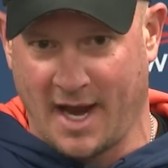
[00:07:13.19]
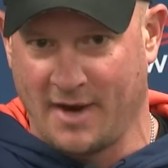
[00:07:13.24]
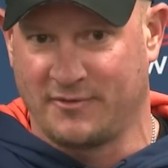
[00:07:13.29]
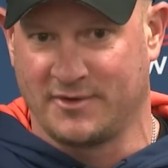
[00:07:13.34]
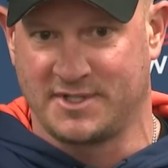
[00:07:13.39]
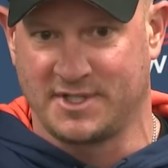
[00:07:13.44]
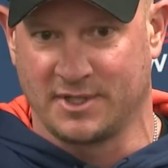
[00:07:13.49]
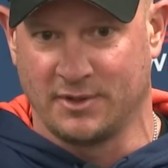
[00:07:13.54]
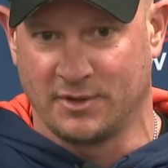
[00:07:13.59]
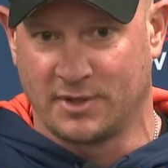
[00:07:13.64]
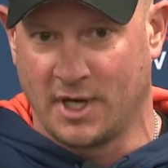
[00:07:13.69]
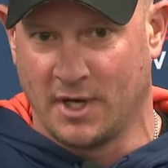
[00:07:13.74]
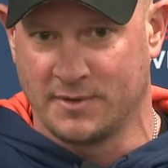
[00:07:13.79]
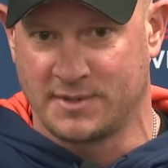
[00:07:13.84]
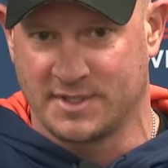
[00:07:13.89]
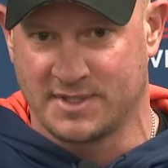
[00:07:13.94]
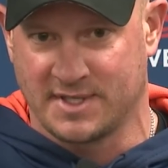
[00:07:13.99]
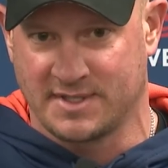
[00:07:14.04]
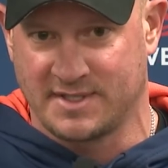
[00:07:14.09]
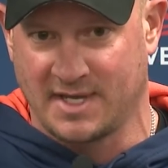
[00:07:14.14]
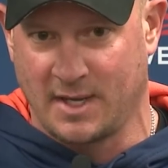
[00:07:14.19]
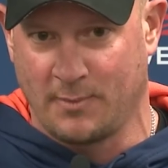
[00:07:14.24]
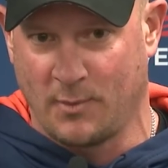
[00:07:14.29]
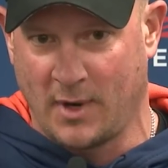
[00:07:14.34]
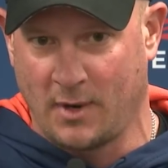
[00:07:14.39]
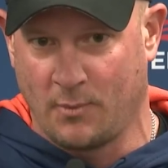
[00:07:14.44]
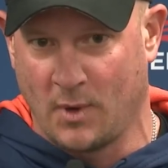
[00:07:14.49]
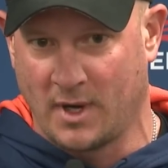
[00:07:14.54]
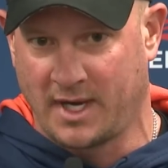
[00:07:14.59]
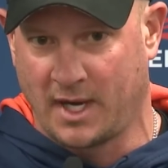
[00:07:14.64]
Every single coach is the same
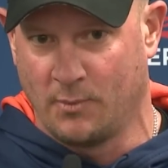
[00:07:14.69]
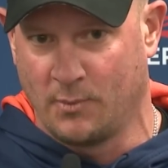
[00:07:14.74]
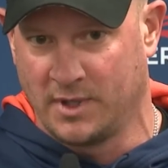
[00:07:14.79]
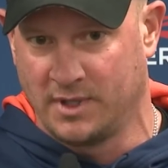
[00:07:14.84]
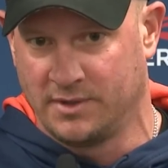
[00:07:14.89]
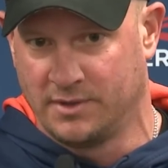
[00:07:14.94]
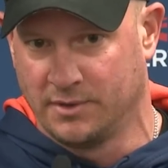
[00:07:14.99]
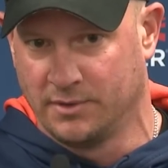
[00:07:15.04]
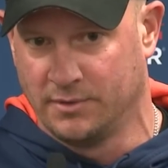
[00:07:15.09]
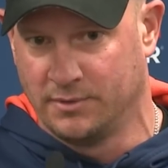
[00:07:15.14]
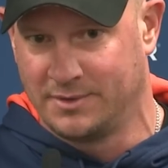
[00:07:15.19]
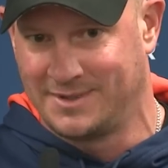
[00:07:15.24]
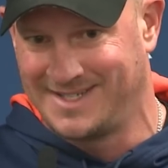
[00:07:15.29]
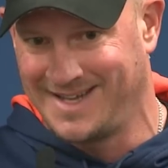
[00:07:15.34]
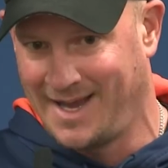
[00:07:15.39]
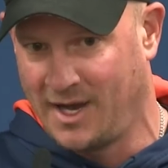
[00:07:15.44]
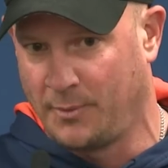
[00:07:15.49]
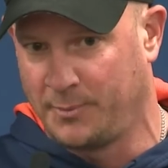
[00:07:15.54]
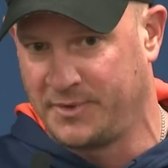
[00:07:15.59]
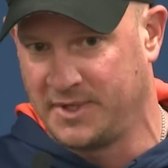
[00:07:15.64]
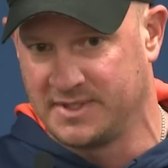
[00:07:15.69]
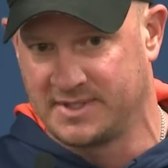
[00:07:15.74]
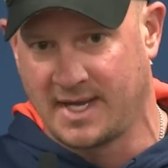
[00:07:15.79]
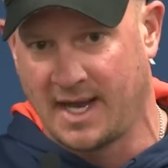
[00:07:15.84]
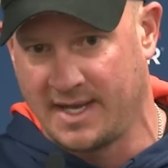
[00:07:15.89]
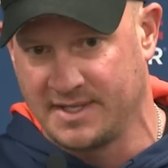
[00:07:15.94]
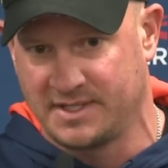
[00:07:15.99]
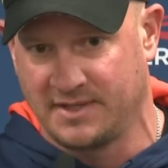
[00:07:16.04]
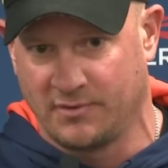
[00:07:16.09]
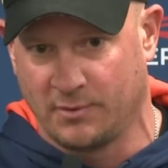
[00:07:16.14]
way. What can we do to help these
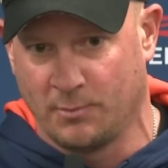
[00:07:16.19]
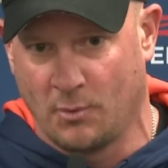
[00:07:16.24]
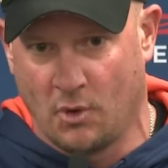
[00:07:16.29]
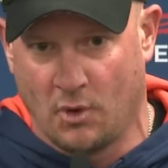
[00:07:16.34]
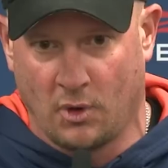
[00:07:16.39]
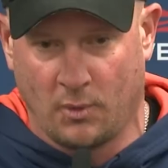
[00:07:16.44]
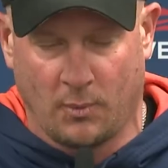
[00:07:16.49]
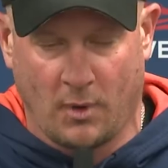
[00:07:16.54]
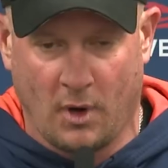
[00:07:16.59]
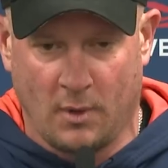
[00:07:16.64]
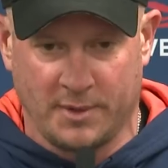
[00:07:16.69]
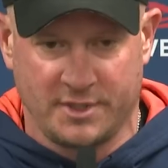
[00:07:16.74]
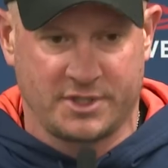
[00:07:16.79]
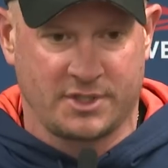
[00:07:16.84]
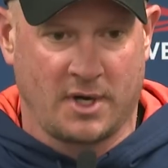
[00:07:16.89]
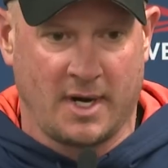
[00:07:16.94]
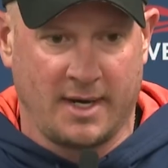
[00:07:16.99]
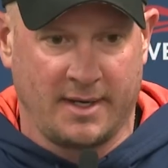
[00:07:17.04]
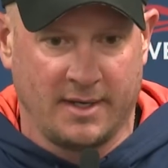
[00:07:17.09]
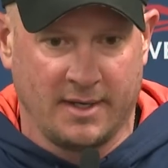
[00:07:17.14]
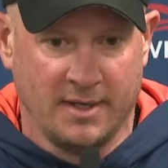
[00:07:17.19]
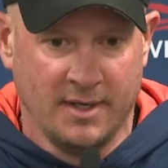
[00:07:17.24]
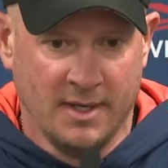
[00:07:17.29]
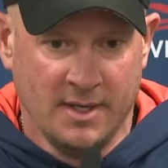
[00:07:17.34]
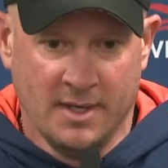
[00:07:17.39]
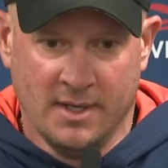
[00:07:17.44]
guys even more? We're always trying to